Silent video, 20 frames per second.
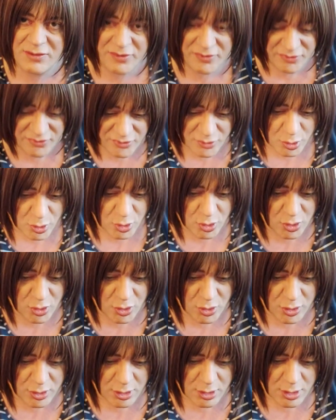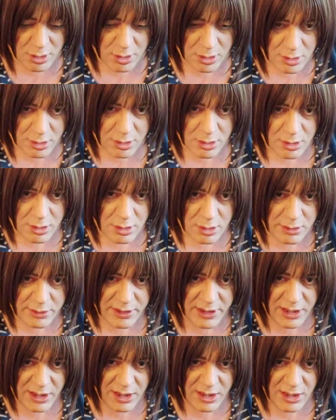for
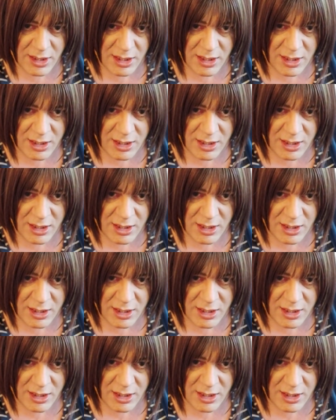the